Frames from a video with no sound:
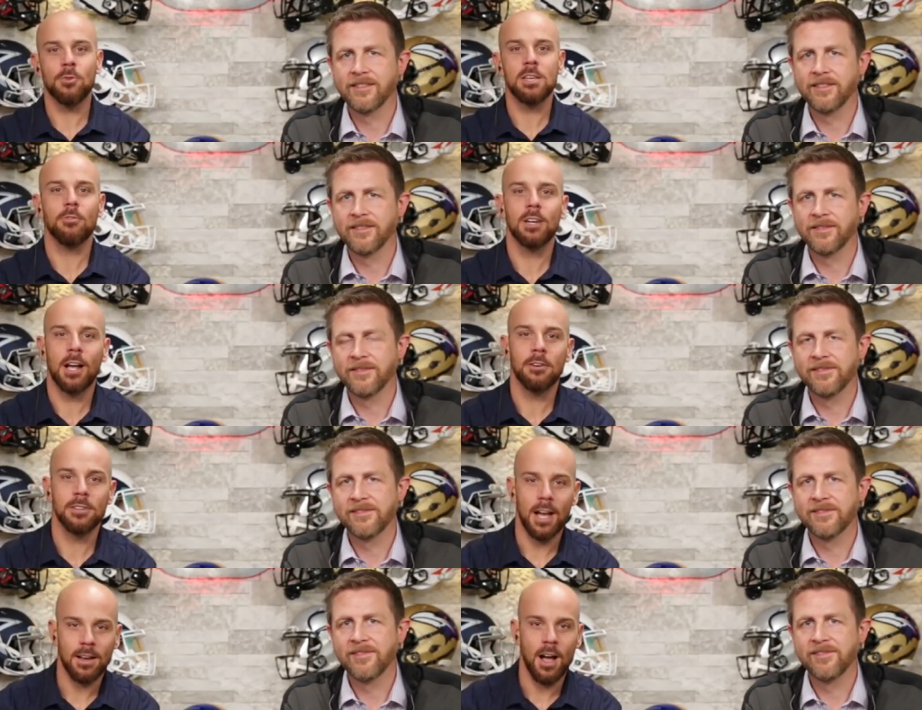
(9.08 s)

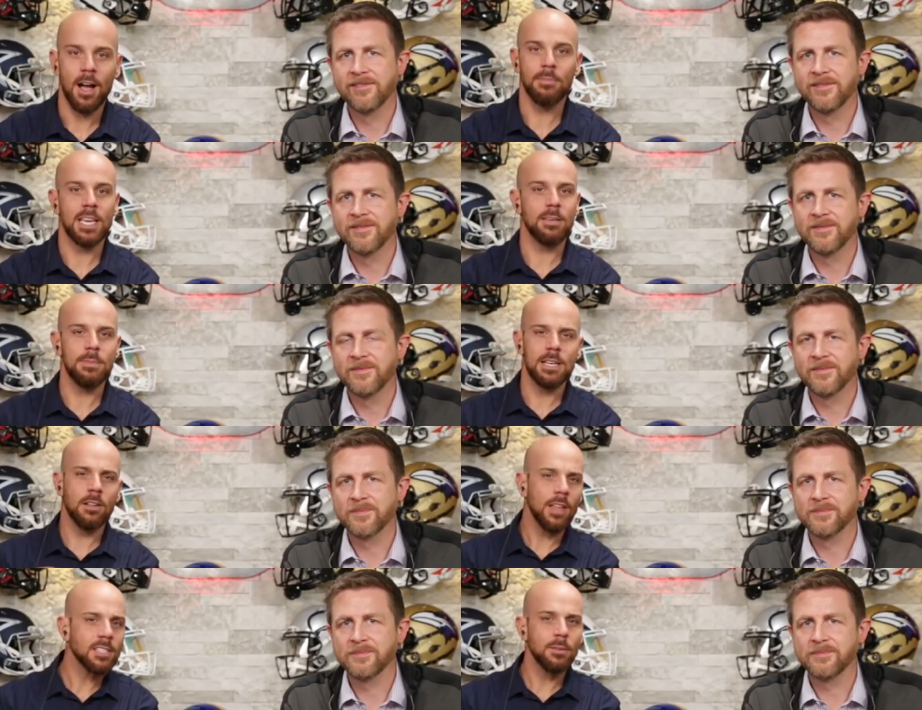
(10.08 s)
Speaker 1: greengridiron.com. They can be
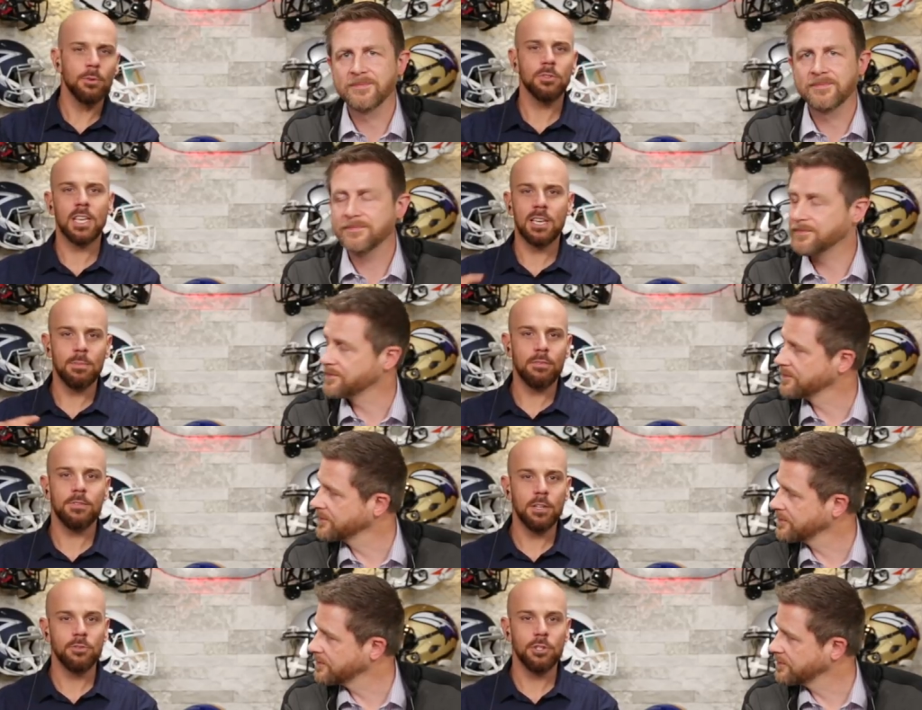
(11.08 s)
collectibles, they can be
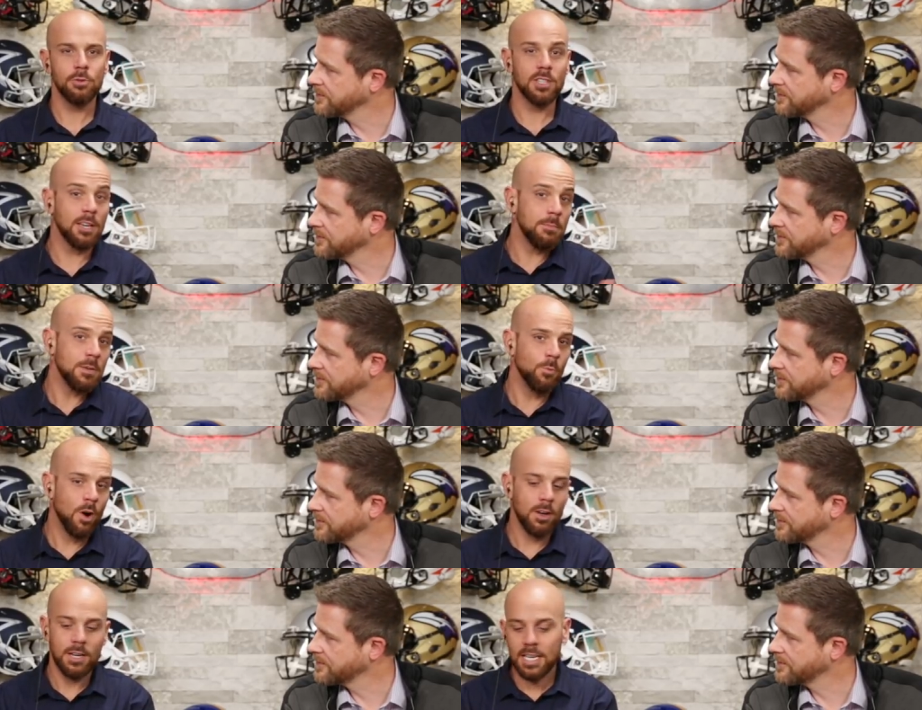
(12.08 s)
field use, it can be
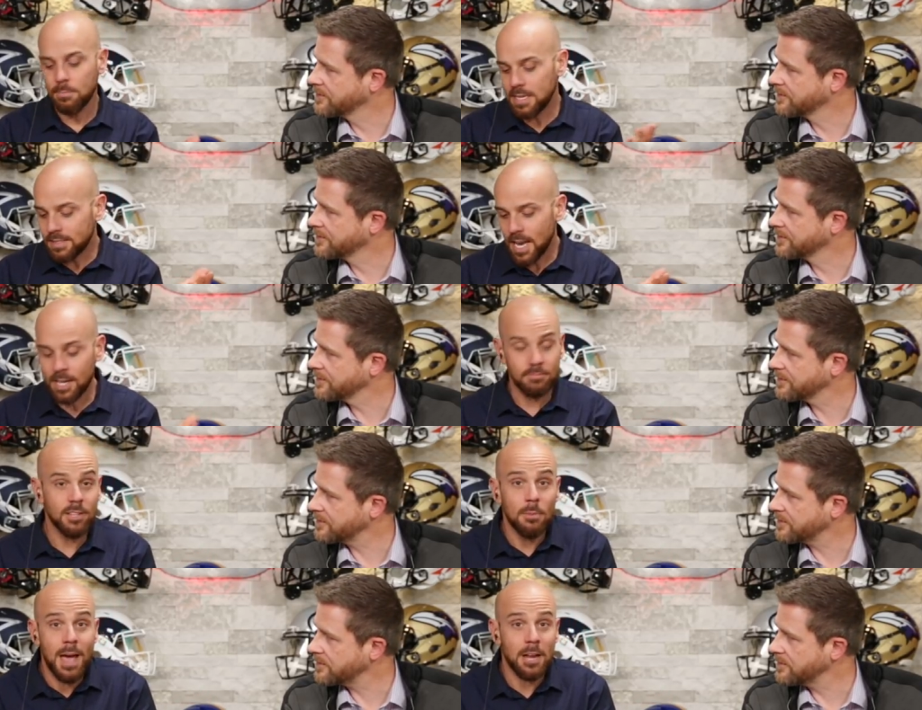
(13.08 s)
one, it can be 10,
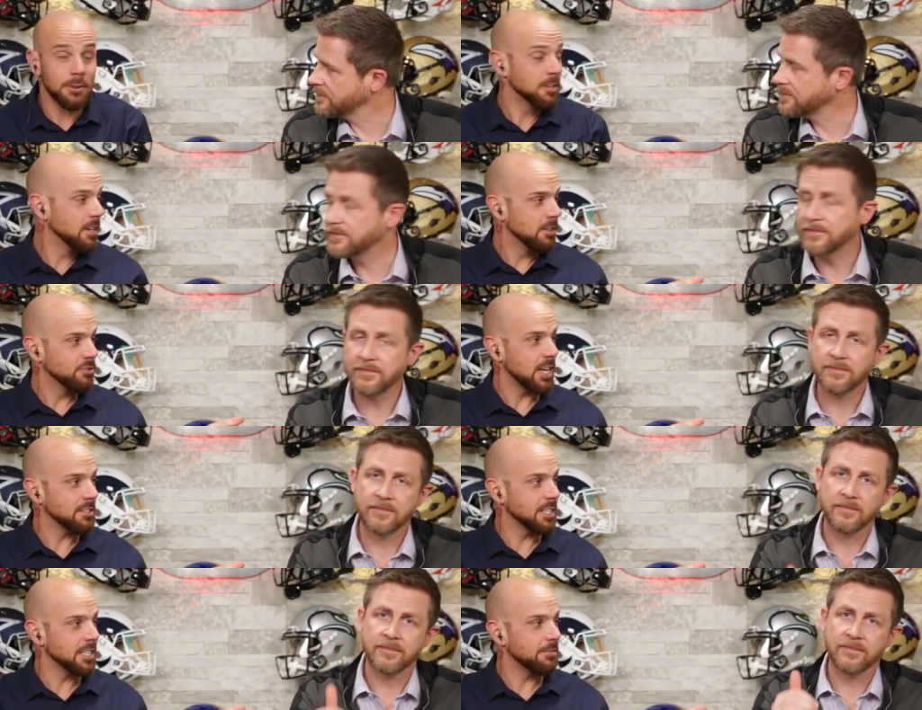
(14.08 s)
doesn't matter.
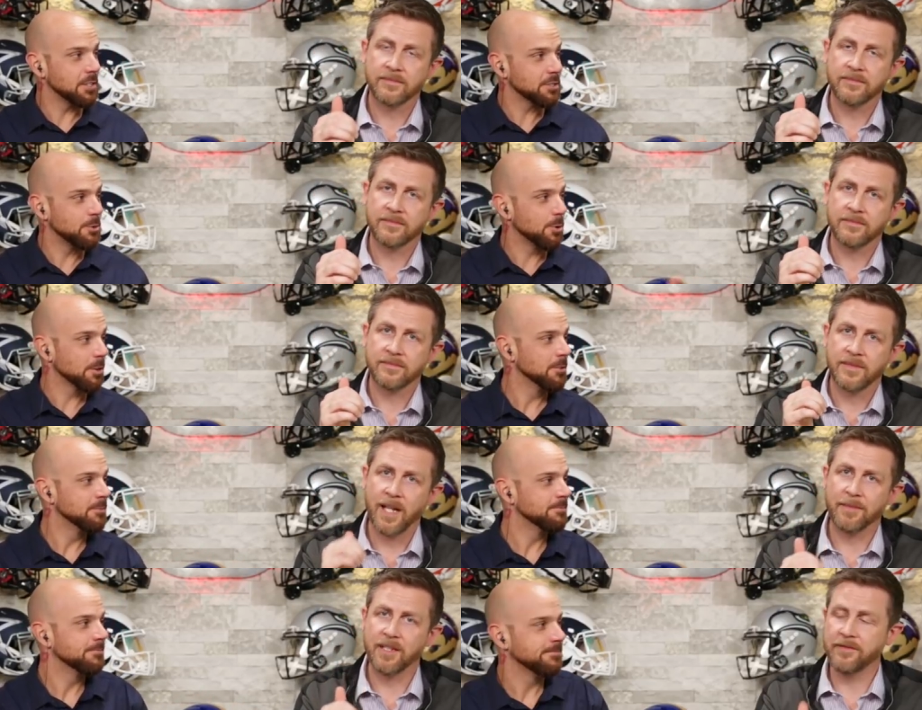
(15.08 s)
Jay's going
Speaker 2: to give you a score.
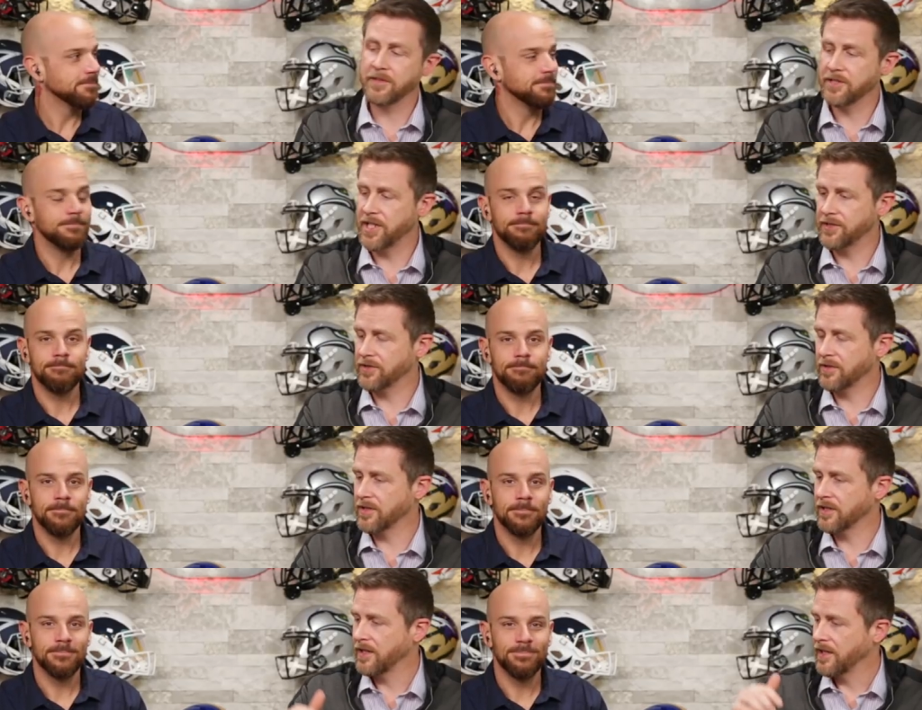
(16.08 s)
I'm going to give you a J
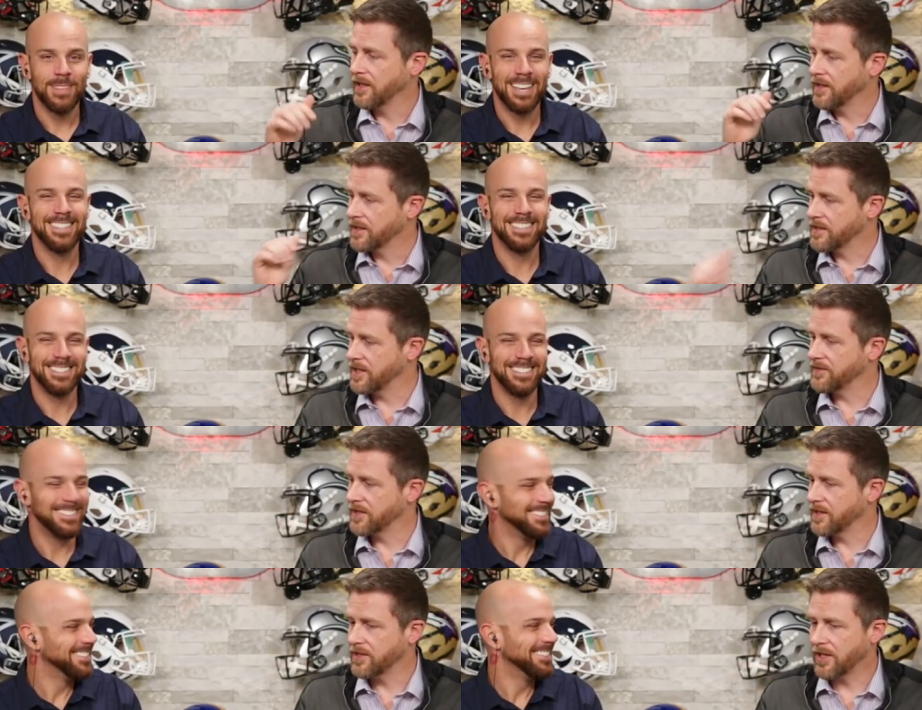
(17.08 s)
score. Steve's
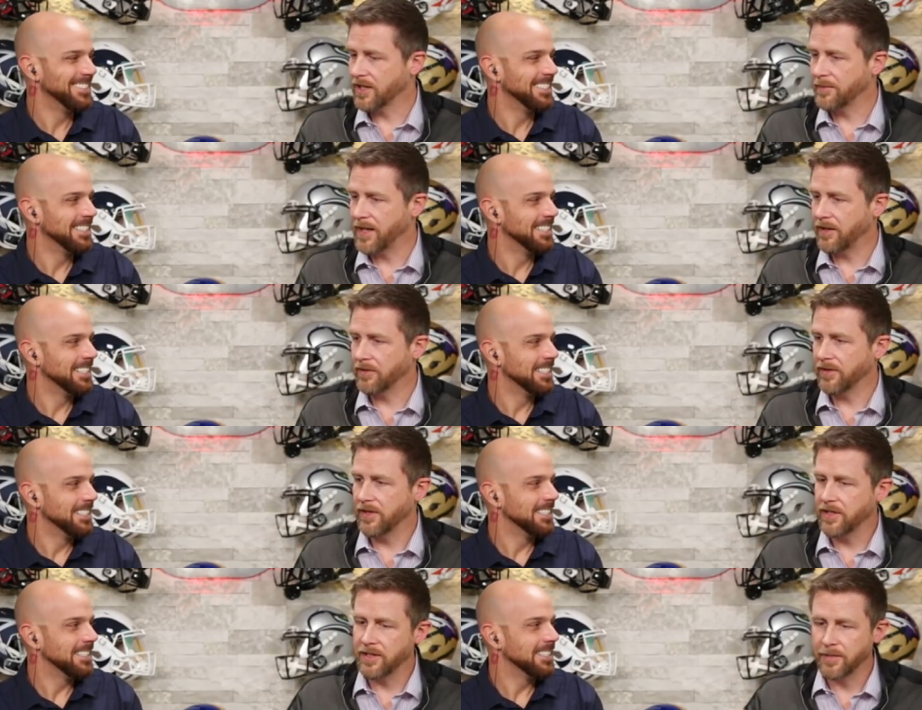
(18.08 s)
going to talk about
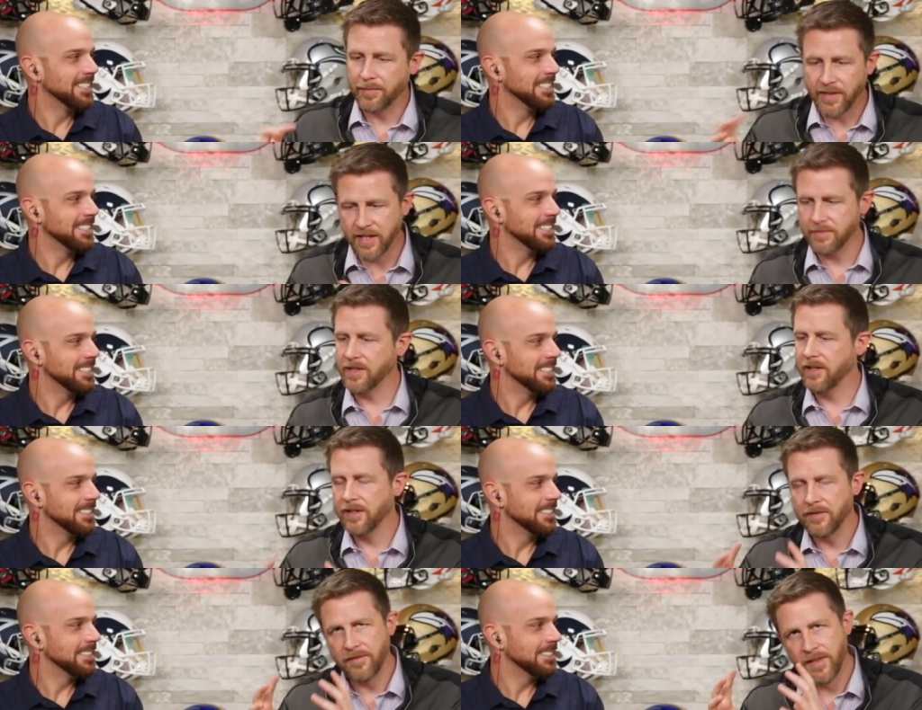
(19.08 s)
the placement
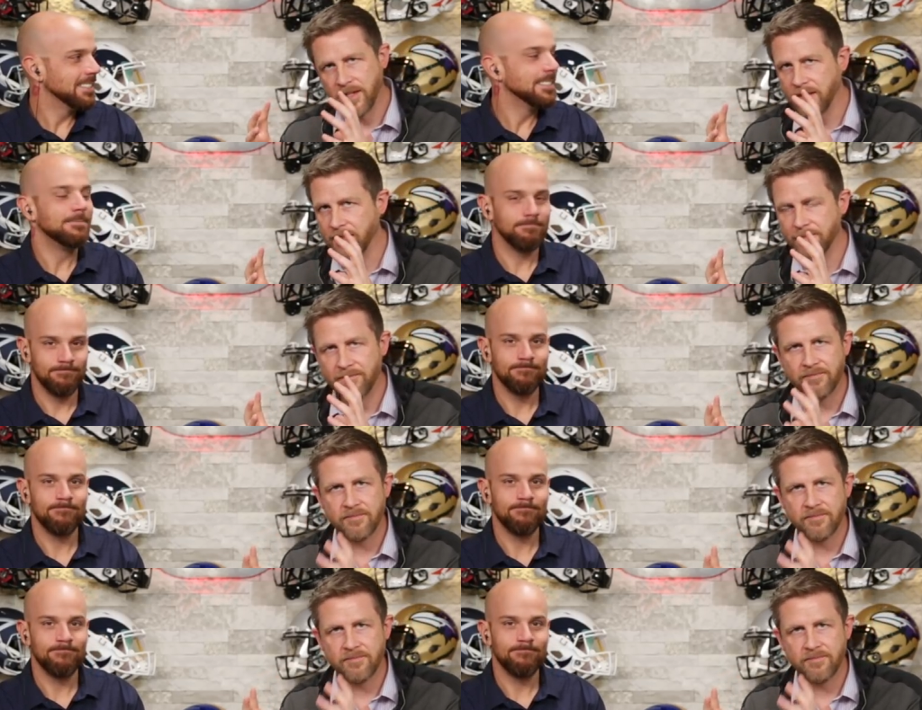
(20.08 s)
of the, the